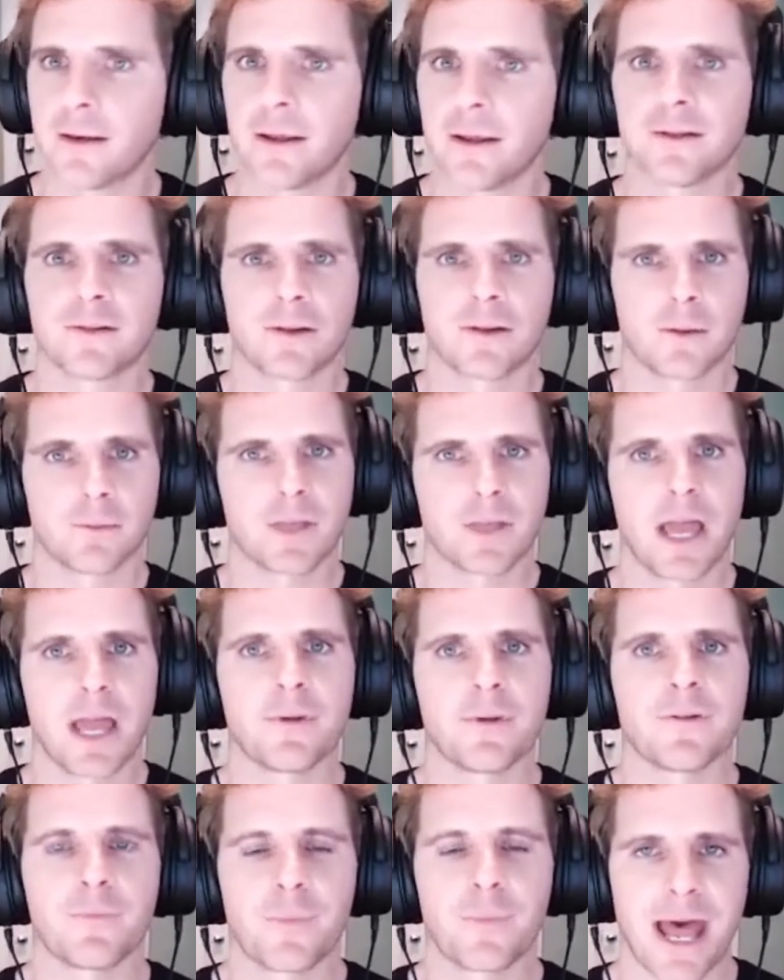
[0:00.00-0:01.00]
some type
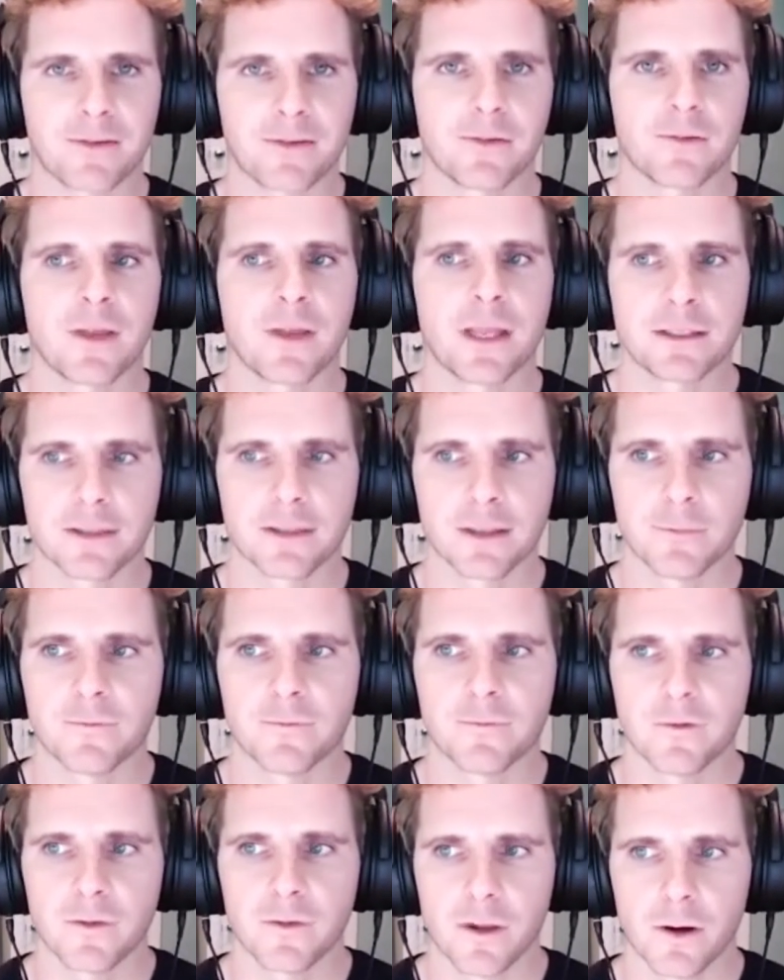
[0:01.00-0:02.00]
of passive income
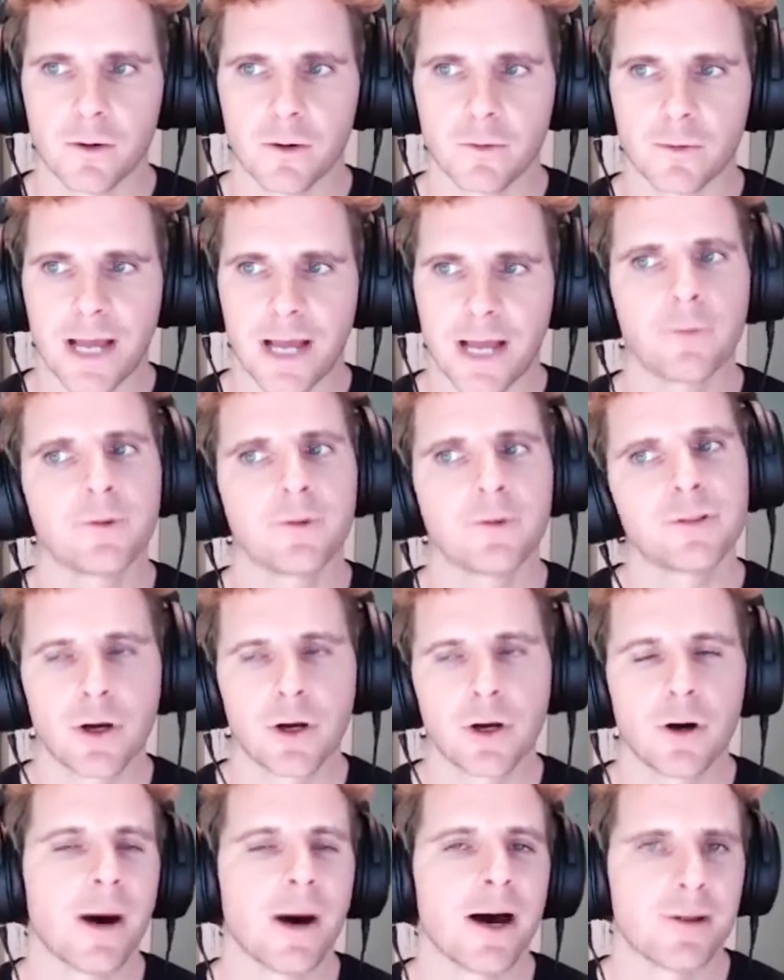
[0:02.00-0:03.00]
flow? How would you
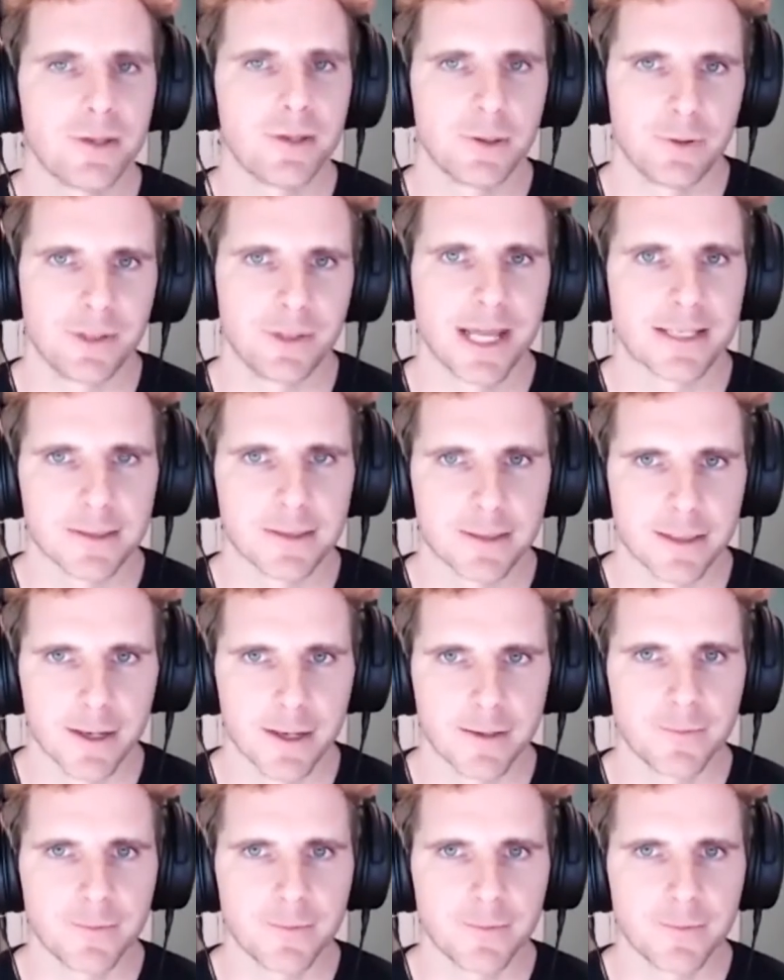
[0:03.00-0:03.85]
go about doing that today?